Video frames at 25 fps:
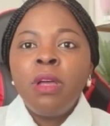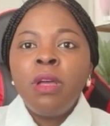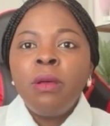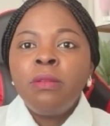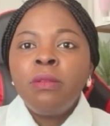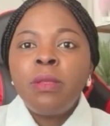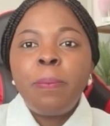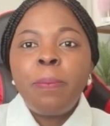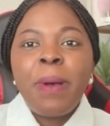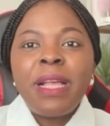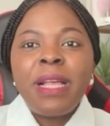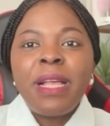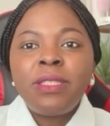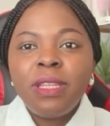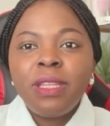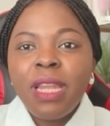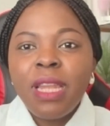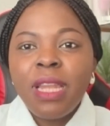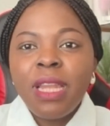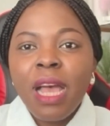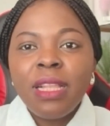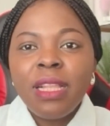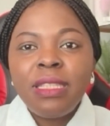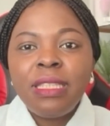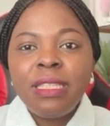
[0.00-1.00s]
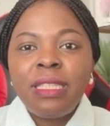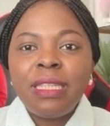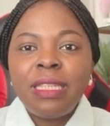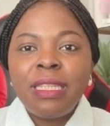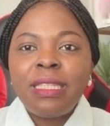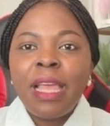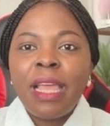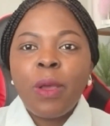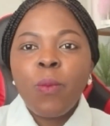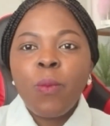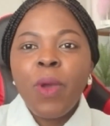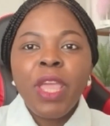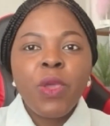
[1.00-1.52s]
the personal details,
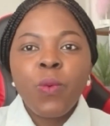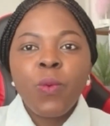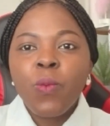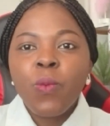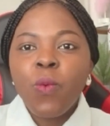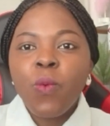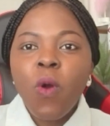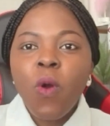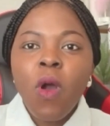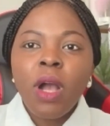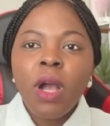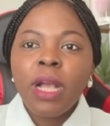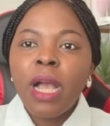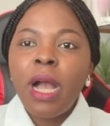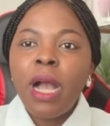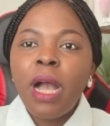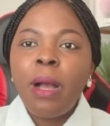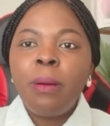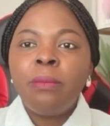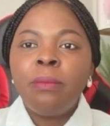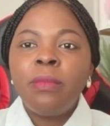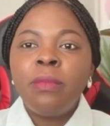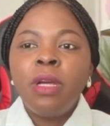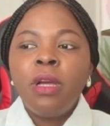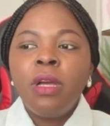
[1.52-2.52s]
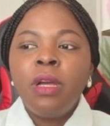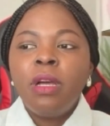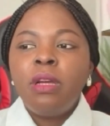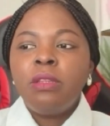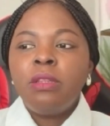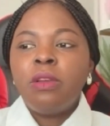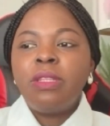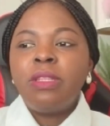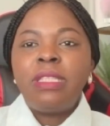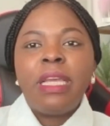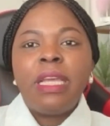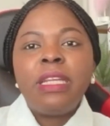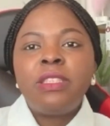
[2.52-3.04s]
like where you work,
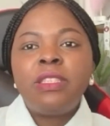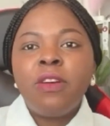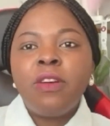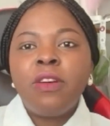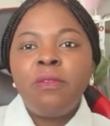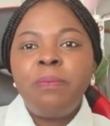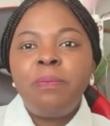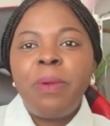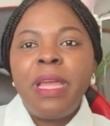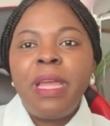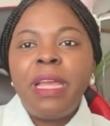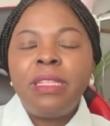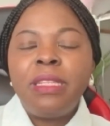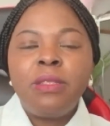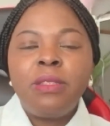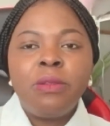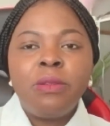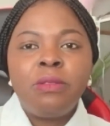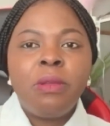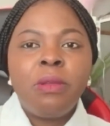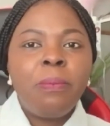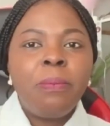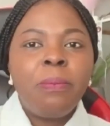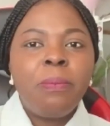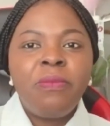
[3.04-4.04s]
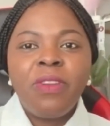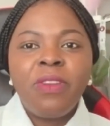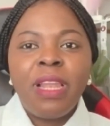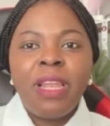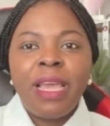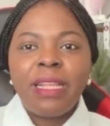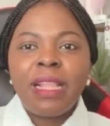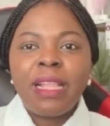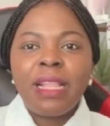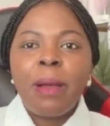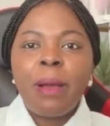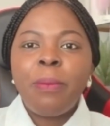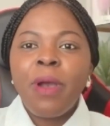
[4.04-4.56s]
your date of birth or something
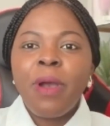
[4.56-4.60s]
like that.